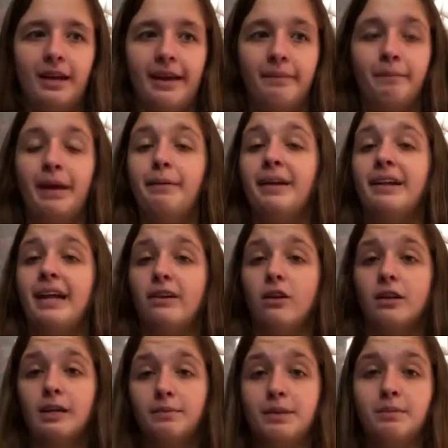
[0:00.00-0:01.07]
like maybe like
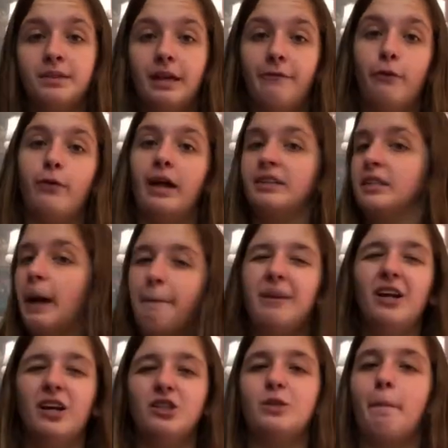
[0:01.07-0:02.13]
look up some stuff on like
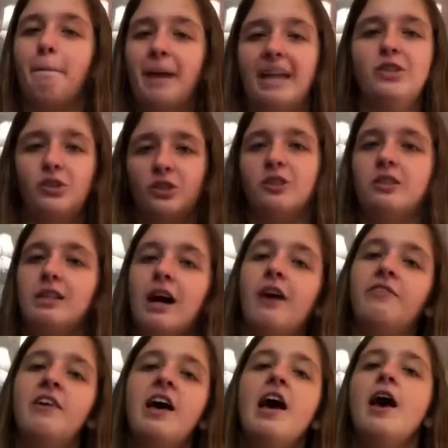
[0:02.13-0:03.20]
Tumblr, some Pinterest
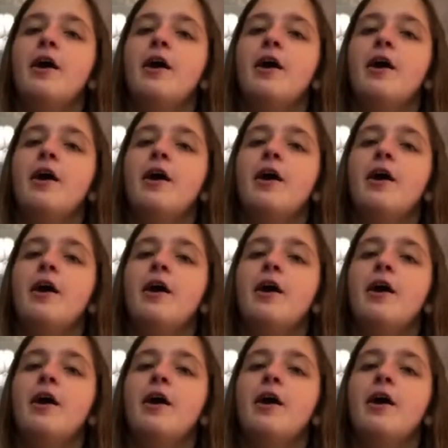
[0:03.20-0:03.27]
stuff,